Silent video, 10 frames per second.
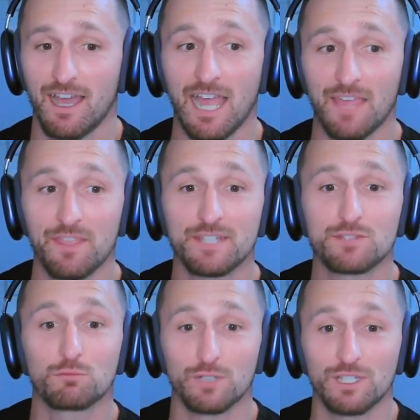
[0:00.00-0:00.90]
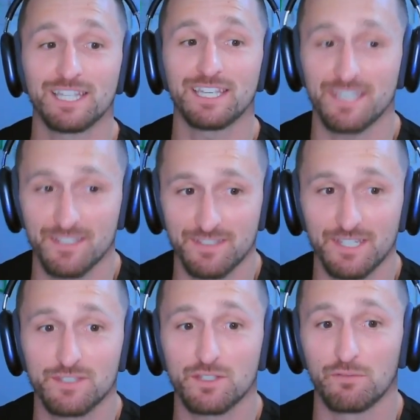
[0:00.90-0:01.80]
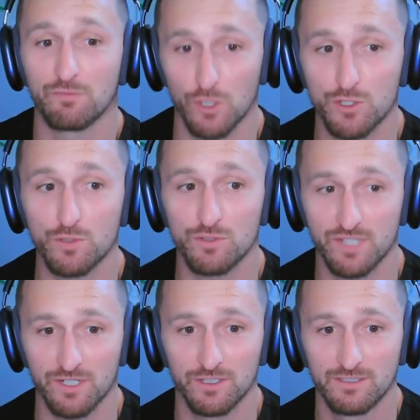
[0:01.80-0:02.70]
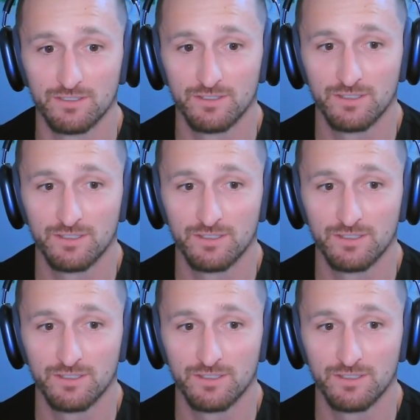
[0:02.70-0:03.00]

I think it's really easy to virtue signal,